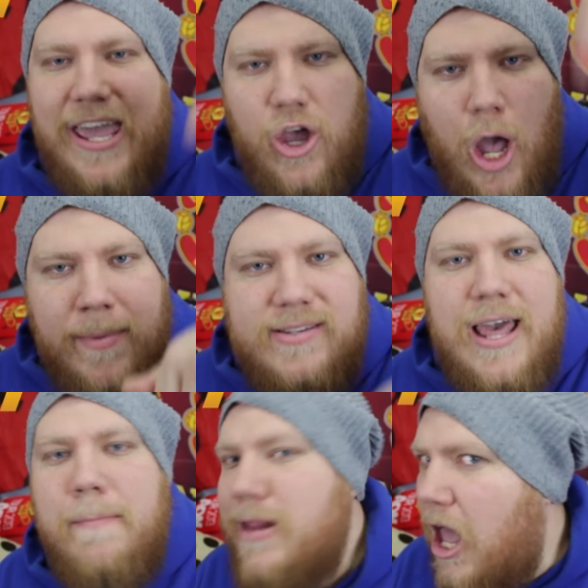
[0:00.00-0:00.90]
Get your comments
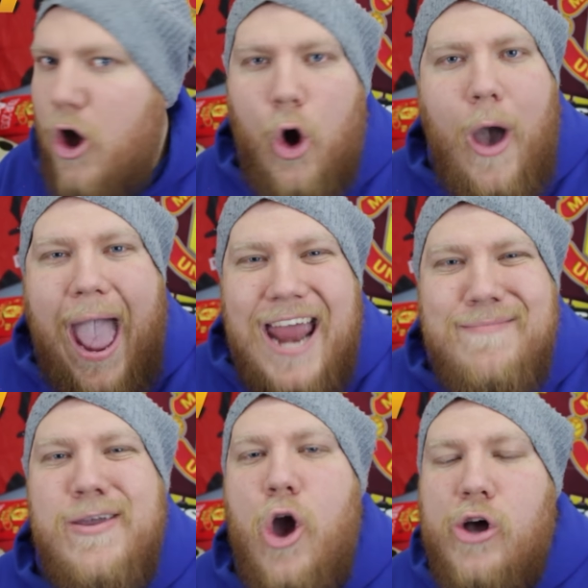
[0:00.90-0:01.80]
down below or add me